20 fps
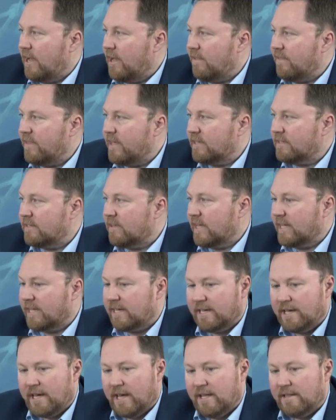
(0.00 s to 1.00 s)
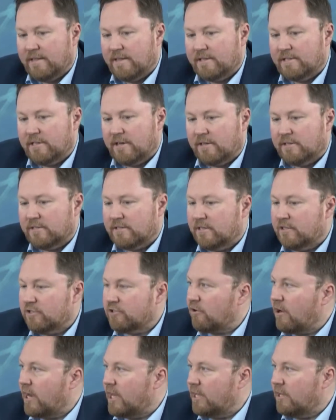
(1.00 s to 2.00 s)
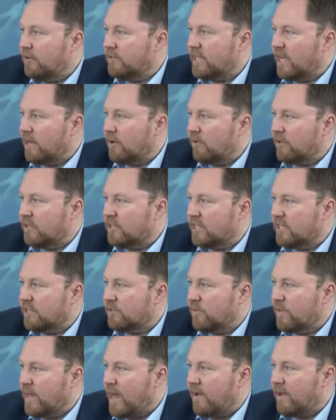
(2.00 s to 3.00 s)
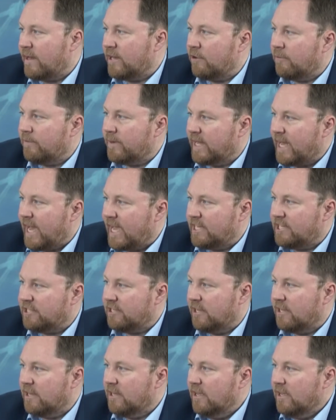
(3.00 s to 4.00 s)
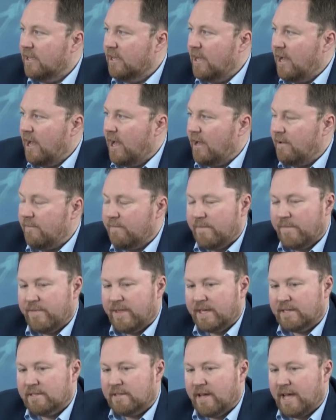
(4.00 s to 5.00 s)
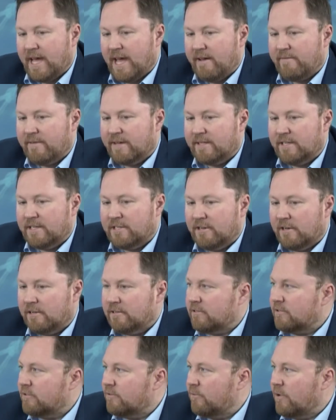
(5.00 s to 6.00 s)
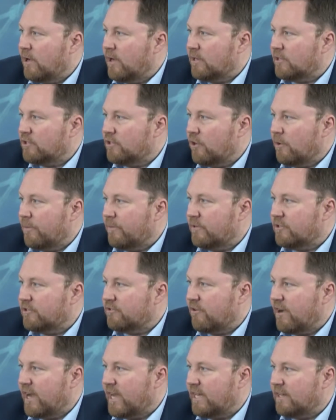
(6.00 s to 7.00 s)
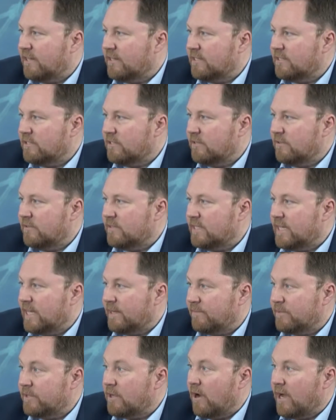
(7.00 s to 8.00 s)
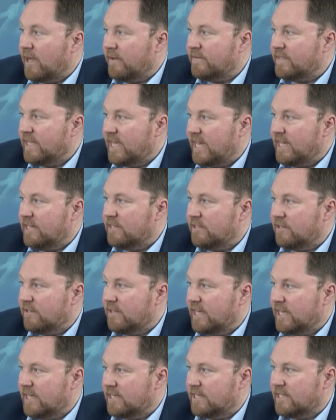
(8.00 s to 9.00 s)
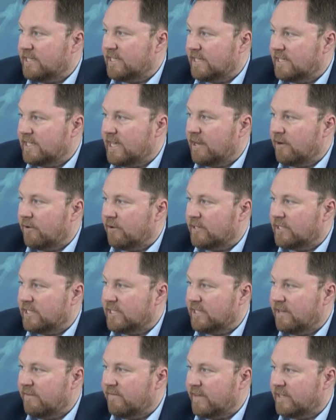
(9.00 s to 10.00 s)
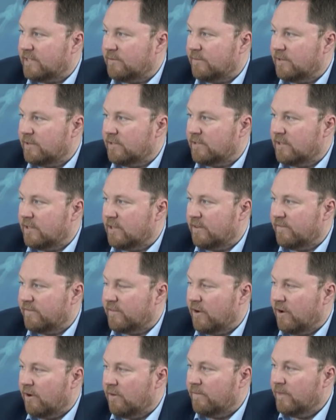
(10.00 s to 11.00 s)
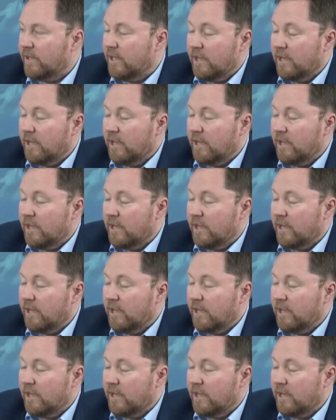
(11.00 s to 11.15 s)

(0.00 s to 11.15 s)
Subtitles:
Things like the chance to try new technologies without any obligation. Things like having the chance to workshop and train and do deep dives into the existing technologies and investments that you've got.